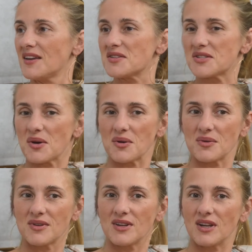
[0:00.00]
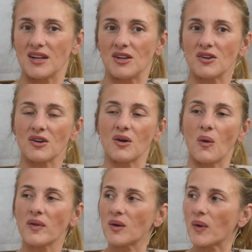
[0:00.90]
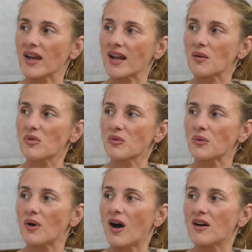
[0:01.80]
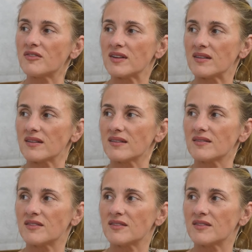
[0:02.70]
So you're only waking up through often